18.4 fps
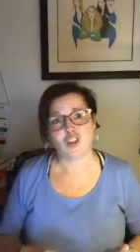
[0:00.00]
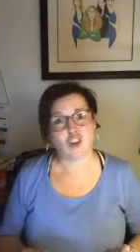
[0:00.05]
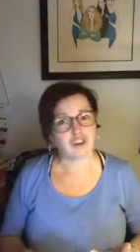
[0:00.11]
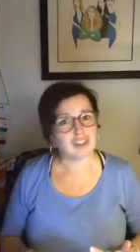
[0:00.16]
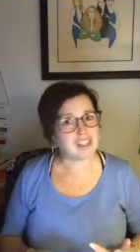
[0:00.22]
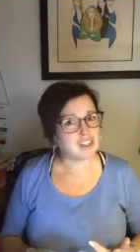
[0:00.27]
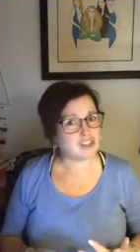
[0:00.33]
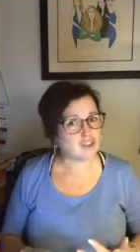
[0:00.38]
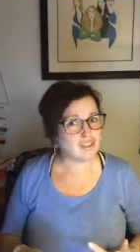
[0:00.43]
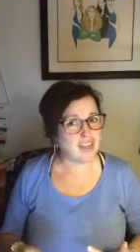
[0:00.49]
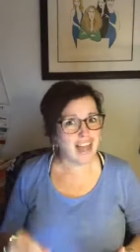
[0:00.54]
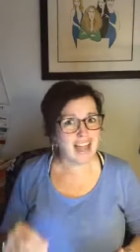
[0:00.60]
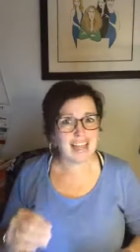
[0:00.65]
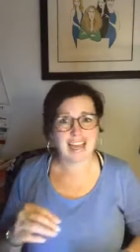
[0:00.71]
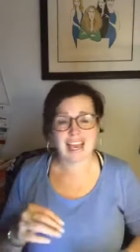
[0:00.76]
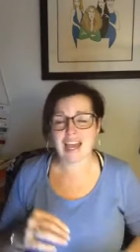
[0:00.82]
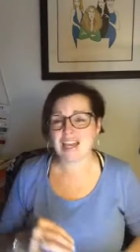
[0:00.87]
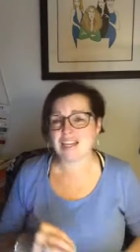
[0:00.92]
Nurses are
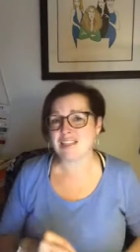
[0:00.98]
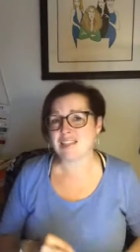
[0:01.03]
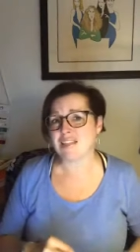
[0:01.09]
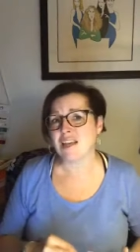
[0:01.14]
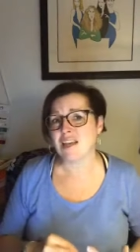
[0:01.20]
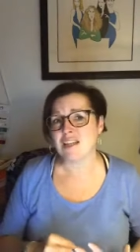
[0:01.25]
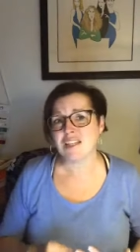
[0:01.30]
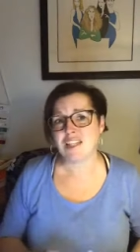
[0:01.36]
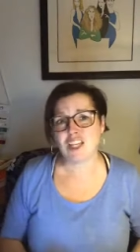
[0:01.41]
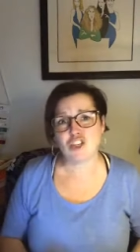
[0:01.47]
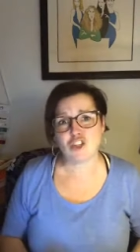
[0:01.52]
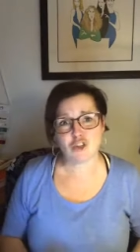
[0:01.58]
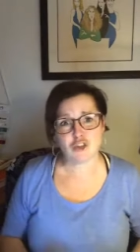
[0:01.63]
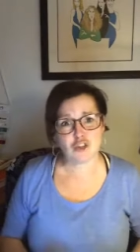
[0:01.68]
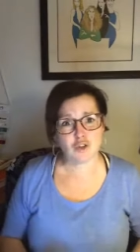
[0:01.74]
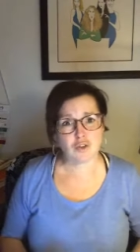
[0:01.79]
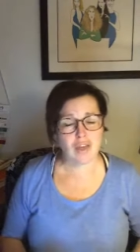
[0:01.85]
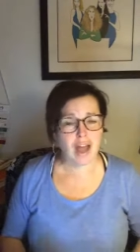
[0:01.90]
that case,
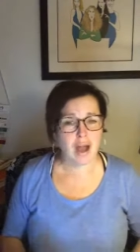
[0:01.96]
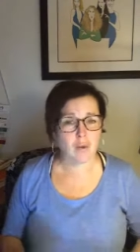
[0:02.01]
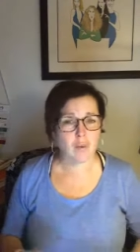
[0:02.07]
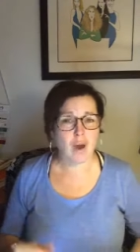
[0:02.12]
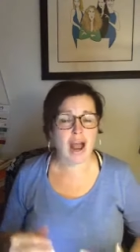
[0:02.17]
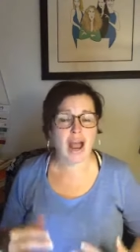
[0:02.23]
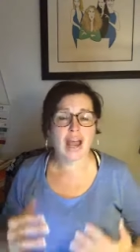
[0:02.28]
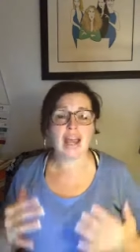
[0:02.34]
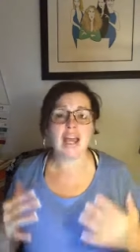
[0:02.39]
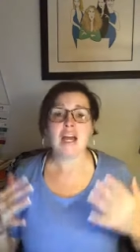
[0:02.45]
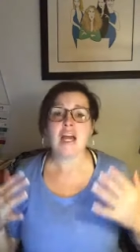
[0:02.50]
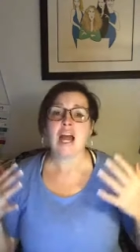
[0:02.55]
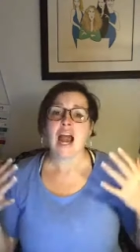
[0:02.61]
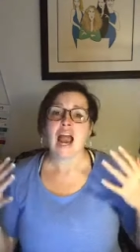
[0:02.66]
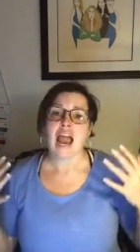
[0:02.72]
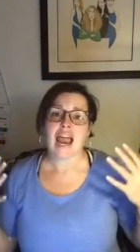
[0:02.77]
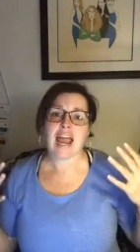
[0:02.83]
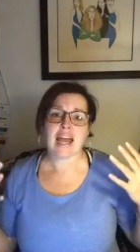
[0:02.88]
teachers are that way,
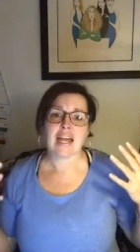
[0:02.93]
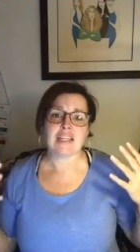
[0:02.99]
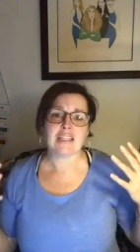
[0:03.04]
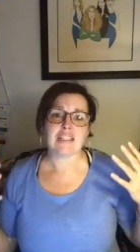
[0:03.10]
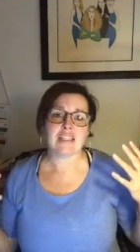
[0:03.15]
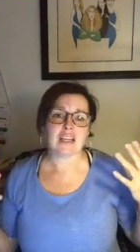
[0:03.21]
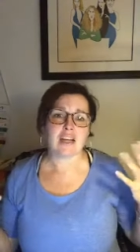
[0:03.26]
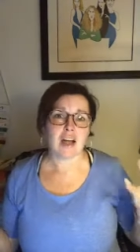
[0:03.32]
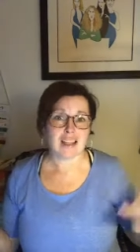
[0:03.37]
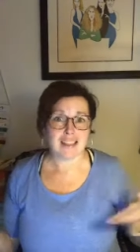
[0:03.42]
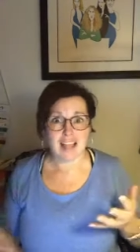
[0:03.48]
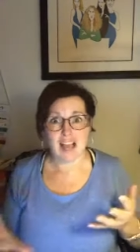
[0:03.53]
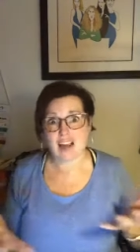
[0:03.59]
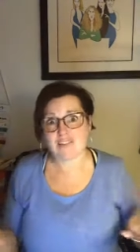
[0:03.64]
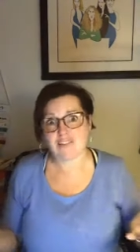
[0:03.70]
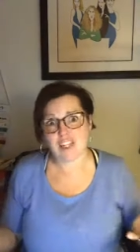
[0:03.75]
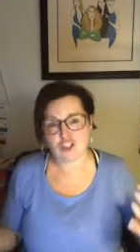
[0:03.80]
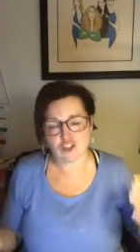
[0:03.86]
and a
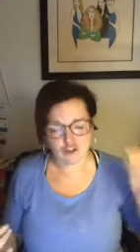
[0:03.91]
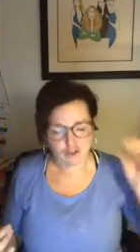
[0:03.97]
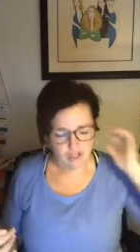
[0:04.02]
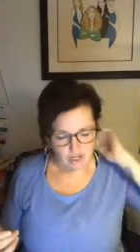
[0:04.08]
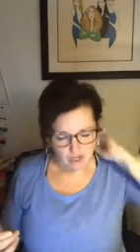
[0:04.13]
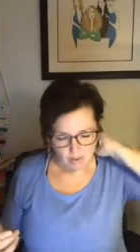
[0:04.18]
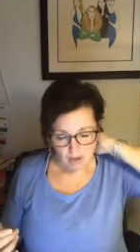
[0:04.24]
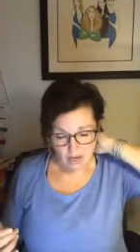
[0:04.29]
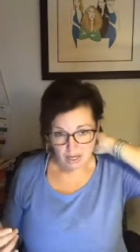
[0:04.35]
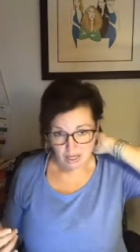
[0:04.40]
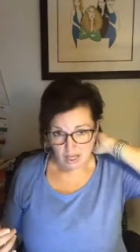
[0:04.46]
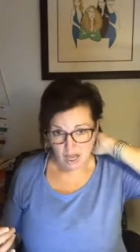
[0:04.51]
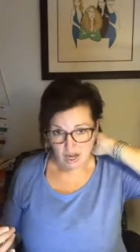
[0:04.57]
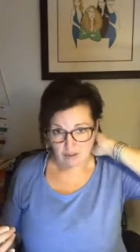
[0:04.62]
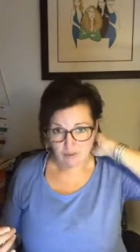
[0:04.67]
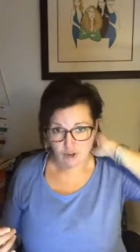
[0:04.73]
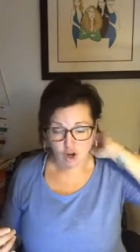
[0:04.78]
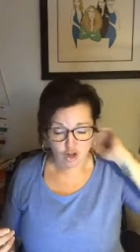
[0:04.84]
lot of teachers anyway, and a
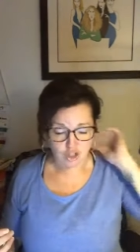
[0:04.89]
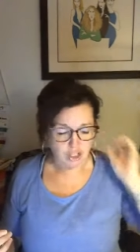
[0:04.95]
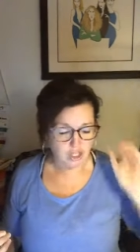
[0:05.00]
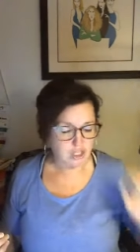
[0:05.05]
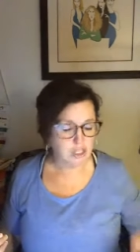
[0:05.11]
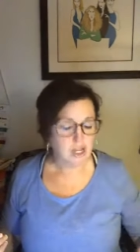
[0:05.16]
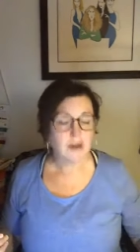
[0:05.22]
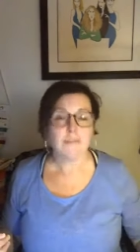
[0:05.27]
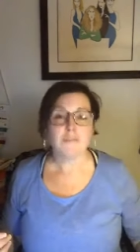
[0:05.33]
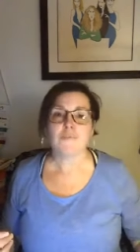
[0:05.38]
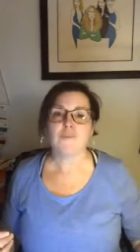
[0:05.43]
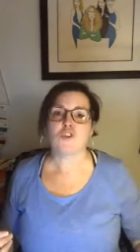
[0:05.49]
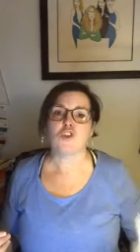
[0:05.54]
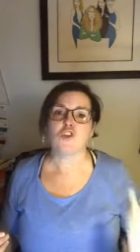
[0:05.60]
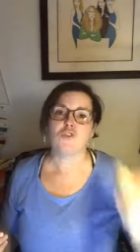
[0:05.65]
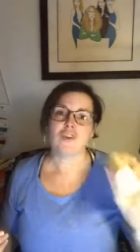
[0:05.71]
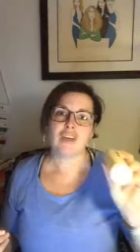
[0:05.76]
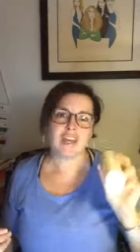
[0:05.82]
lot of nurses.
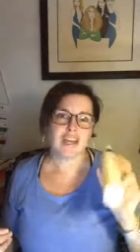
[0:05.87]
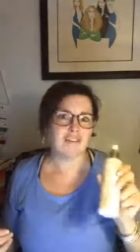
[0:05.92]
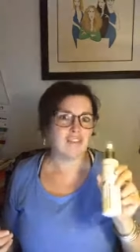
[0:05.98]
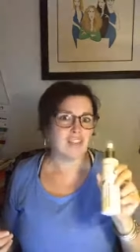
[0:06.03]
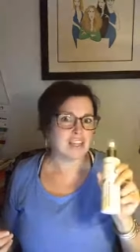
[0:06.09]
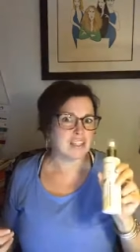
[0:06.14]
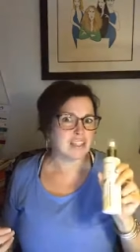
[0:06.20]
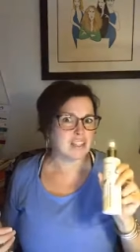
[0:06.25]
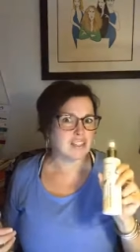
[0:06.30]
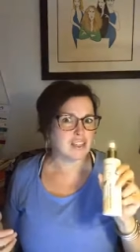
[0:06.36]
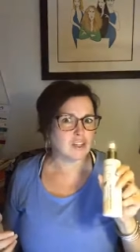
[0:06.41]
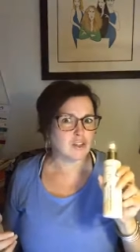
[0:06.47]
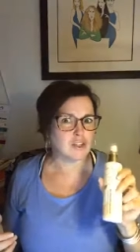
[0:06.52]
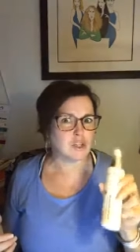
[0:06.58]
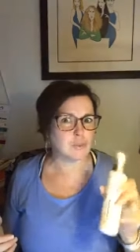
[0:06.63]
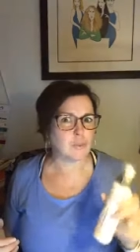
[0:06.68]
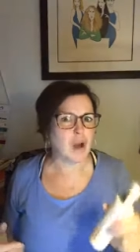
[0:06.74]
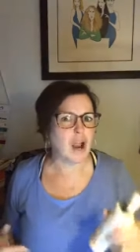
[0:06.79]
So you give this a
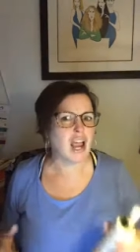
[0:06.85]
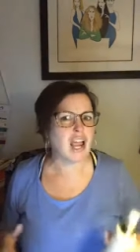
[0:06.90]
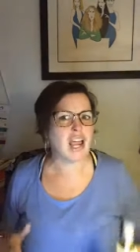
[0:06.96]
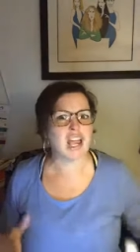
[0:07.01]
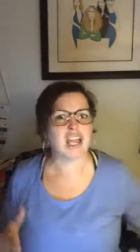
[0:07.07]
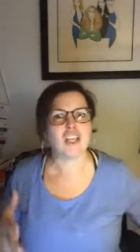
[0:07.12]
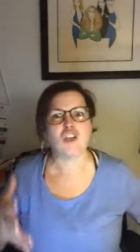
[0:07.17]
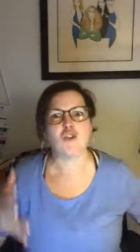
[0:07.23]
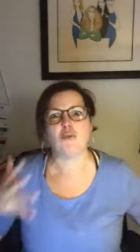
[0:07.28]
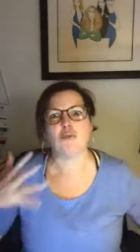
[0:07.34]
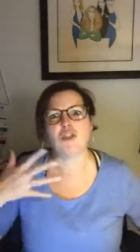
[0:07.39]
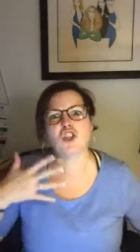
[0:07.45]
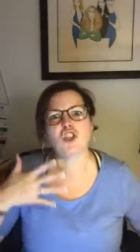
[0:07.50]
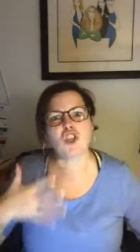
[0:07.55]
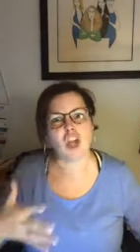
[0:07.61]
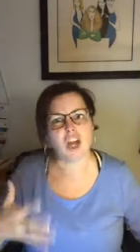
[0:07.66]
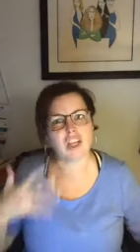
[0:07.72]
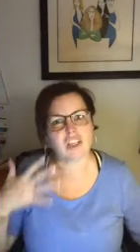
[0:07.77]
little spray and you
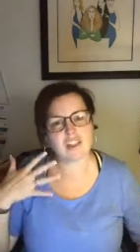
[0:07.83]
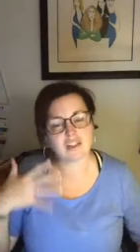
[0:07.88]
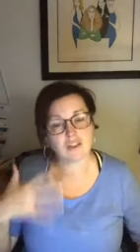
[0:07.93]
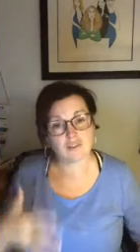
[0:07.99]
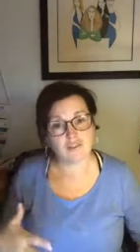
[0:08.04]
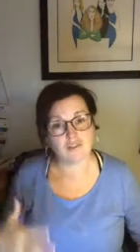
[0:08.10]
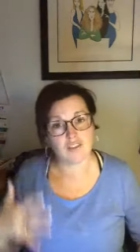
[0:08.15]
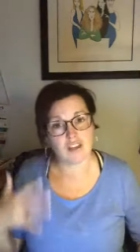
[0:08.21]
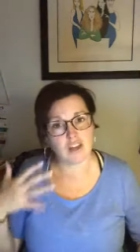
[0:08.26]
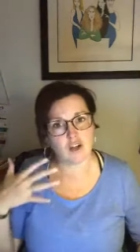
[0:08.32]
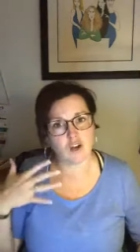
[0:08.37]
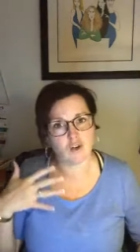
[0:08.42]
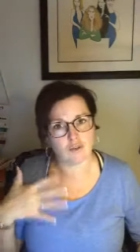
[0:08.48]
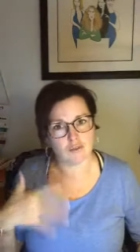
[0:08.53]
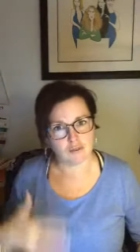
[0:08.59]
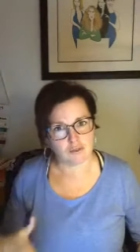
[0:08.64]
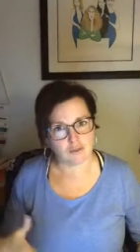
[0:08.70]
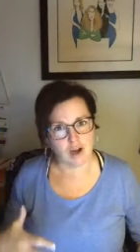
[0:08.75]
will just
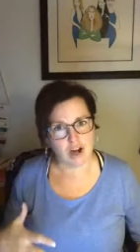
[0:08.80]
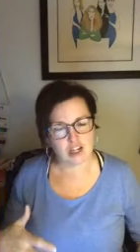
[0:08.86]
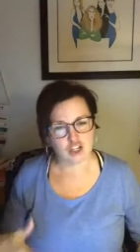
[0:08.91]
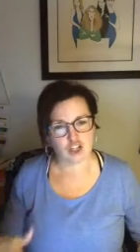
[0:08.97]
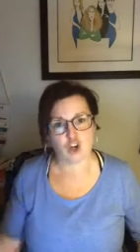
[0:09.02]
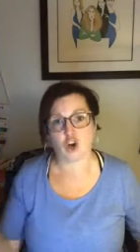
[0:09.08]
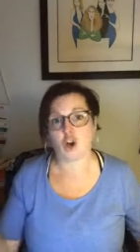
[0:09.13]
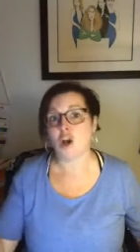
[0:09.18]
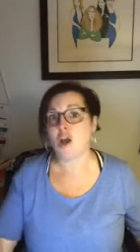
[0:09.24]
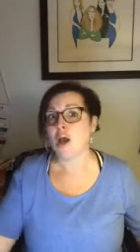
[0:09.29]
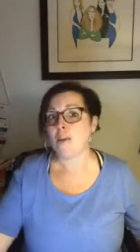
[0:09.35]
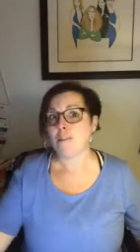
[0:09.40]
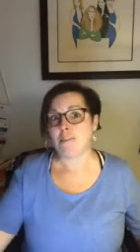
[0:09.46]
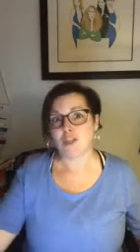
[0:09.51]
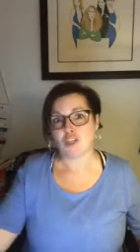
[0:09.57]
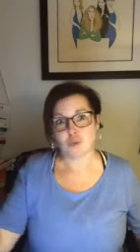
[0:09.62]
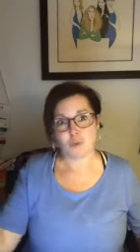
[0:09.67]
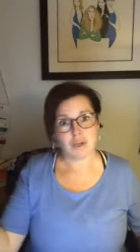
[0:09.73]
feel fresher
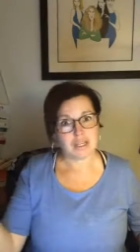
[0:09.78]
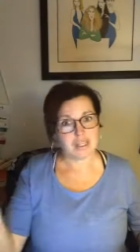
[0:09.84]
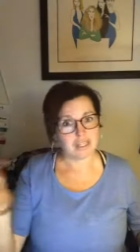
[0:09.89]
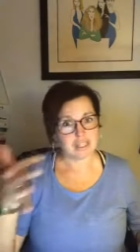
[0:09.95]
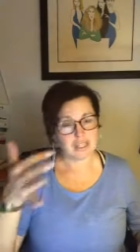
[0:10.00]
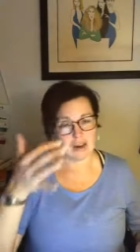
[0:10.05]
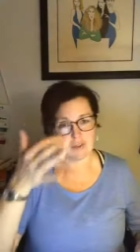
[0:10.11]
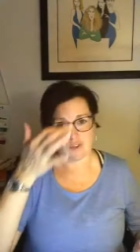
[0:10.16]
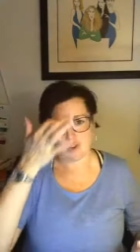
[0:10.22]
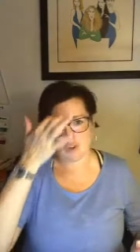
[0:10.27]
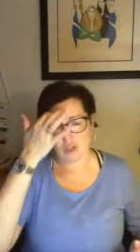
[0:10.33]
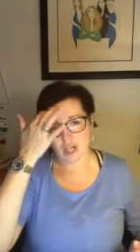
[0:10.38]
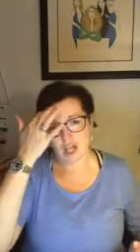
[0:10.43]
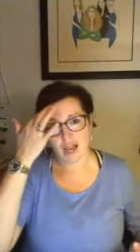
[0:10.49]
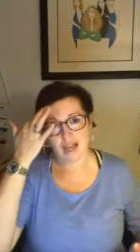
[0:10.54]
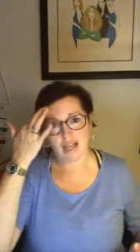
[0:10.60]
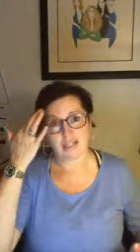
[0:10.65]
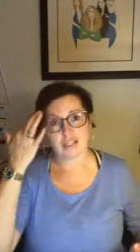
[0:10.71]
between several
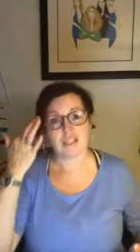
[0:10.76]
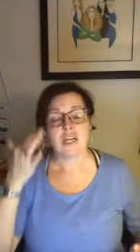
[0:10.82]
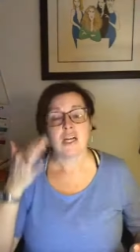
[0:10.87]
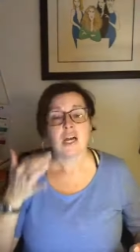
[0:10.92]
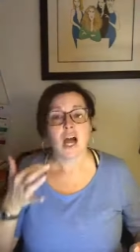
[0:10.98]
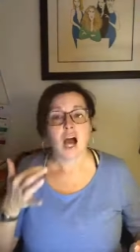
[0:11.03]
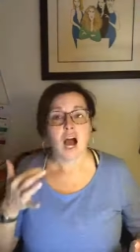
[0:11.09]
clients.